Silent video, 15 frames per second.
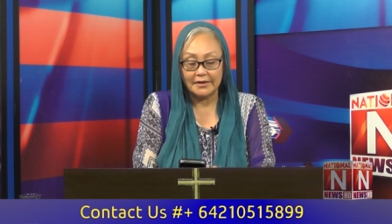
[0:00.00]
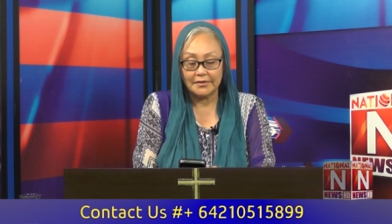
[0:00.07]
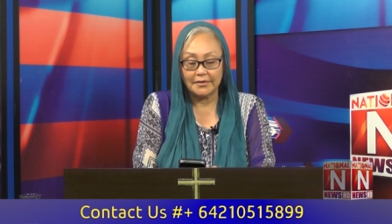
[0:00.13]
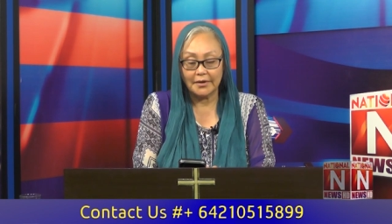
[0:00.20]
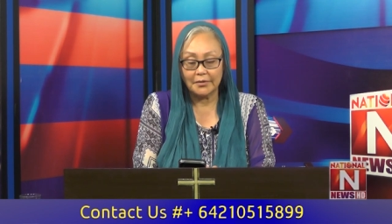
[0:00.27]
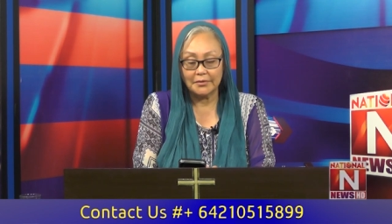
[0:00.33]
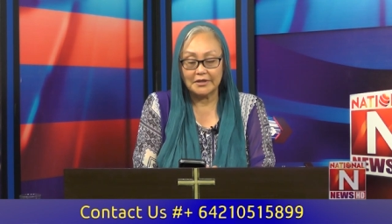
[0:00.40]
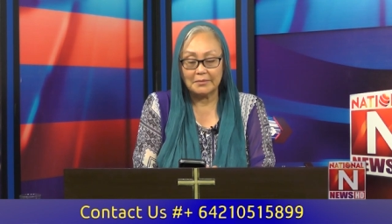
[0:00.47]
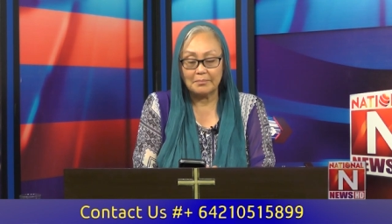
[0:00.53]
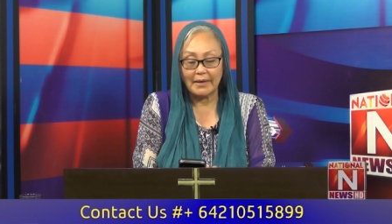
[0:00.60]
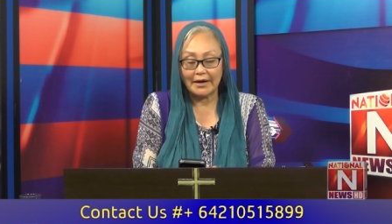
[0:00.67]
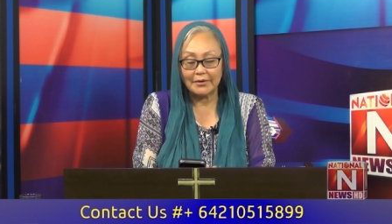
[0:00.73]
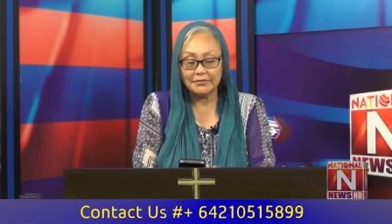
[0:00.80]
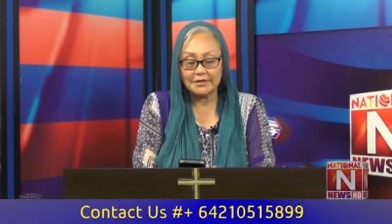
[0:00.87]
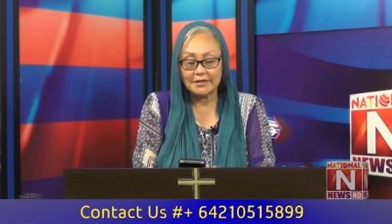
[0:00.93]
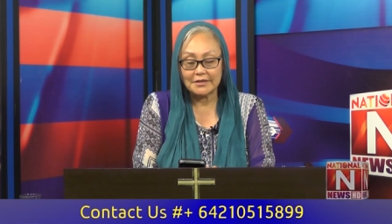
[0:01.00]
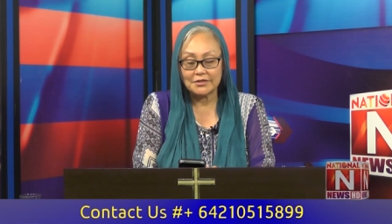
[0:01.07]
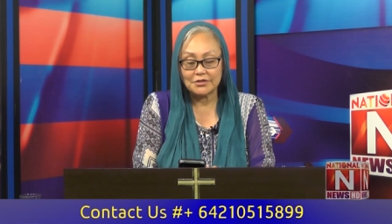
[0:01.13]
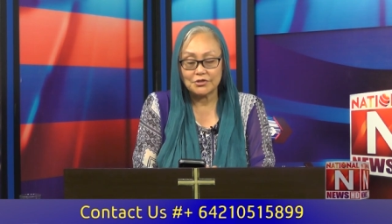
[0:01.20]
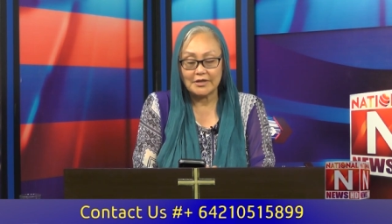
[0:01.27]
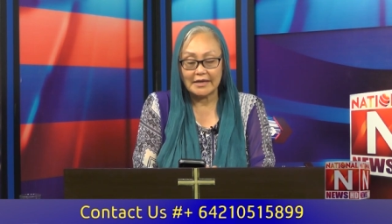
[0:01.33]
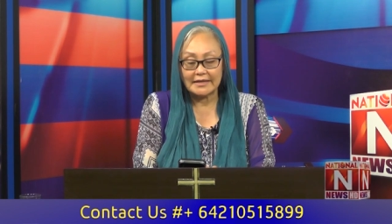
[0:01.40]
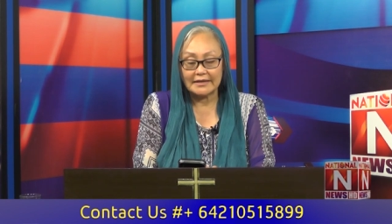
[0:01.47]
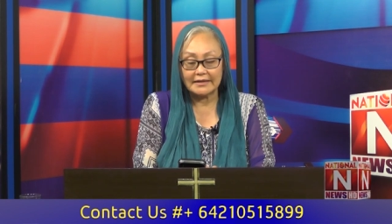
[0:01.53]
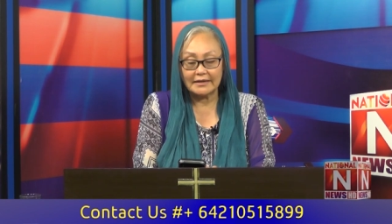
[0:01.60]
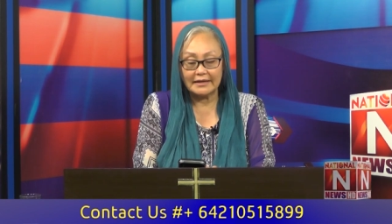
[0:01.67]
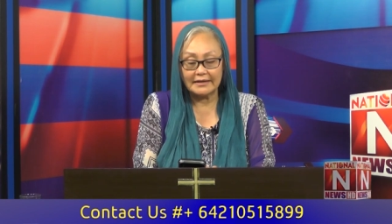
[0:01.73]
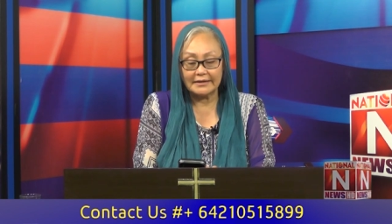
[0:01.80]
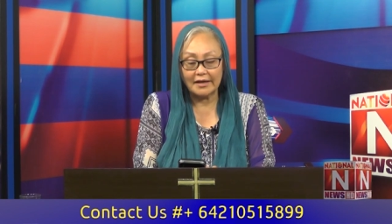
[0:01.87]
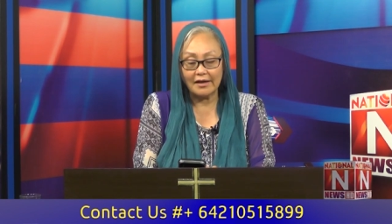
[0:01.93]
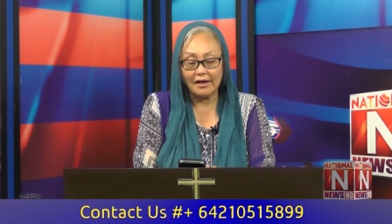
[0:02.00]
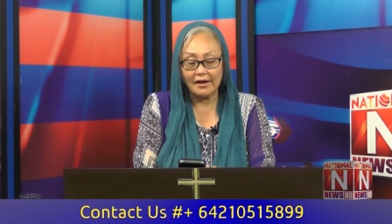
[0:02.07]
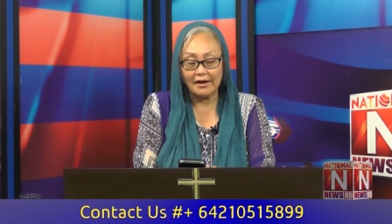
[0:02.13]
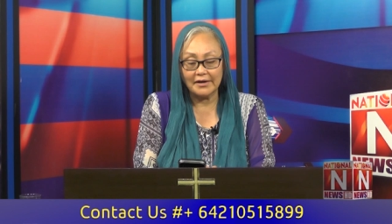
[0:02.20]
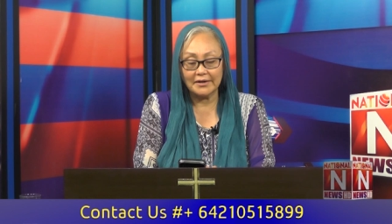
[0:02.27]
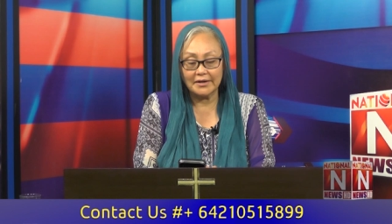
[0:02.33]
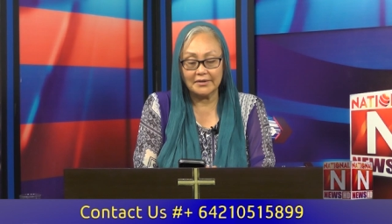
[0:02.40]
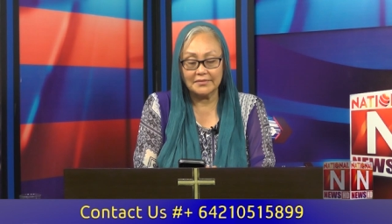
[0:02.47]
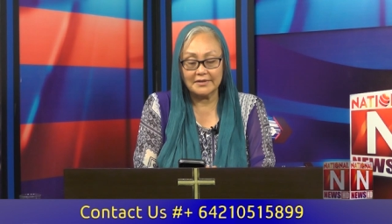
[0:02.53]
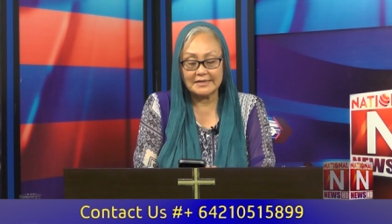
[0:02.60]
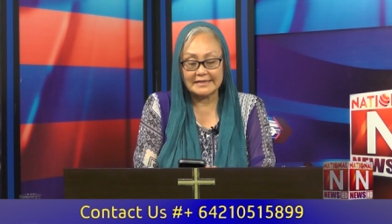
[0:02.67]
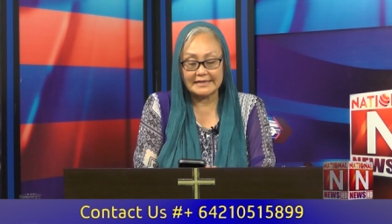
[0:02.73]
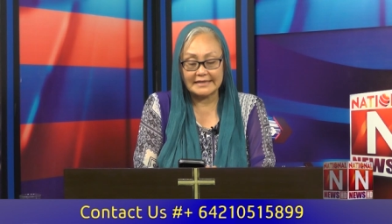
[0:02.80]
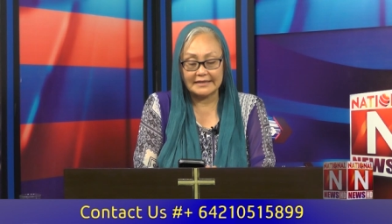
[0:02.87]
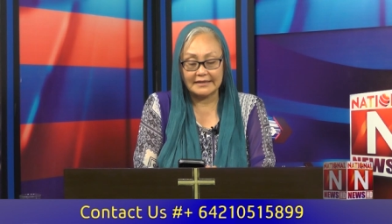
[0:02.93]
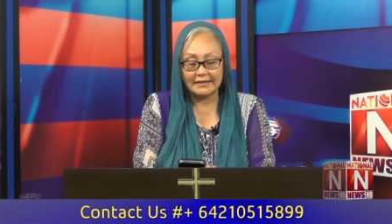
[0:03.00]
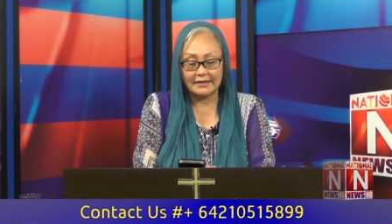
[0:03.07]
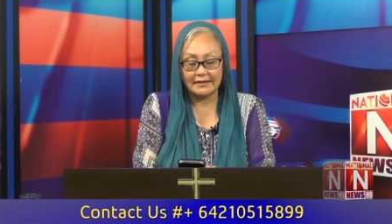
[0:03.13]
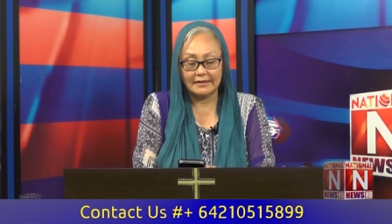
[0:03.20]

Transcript: though the mountains shake in the heart of the sea,